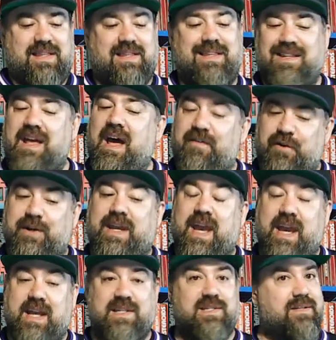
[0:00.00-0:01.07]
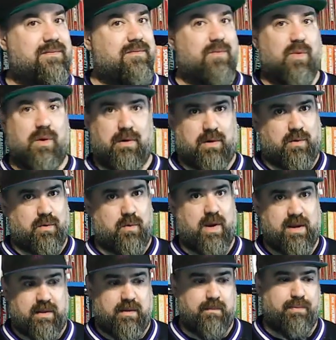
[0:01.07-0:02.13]
the Evercades were
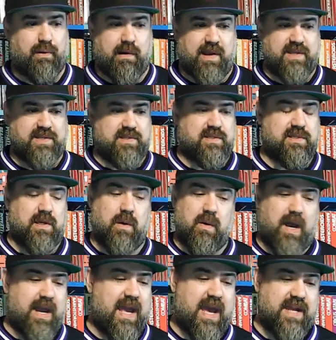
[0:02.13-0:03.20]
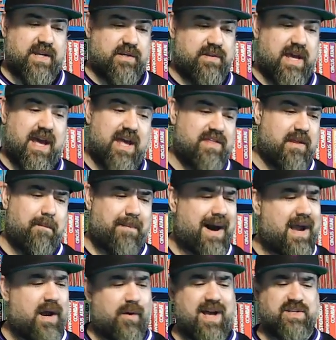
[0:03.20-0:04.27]
great priced, so I had to do that. And then
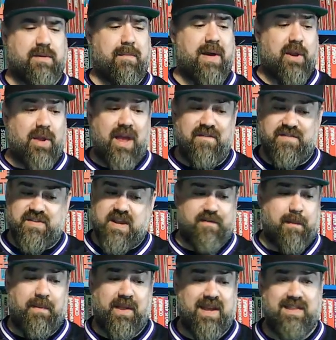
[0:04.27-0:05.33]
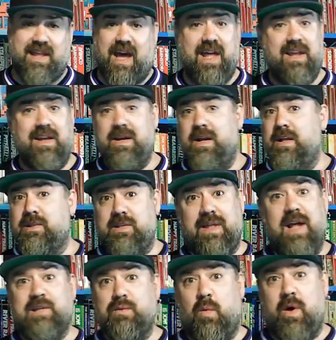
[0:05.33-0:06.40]
Biohazard Battle, I've never played that, so
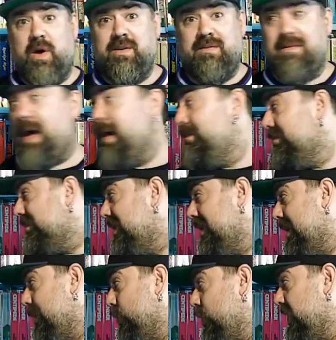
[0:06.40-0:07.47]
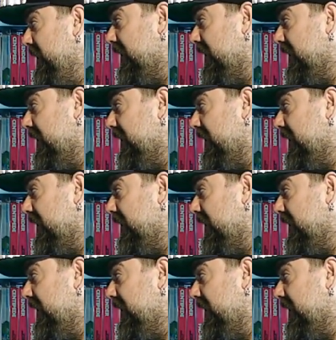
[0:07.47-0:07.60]
that's one I'm really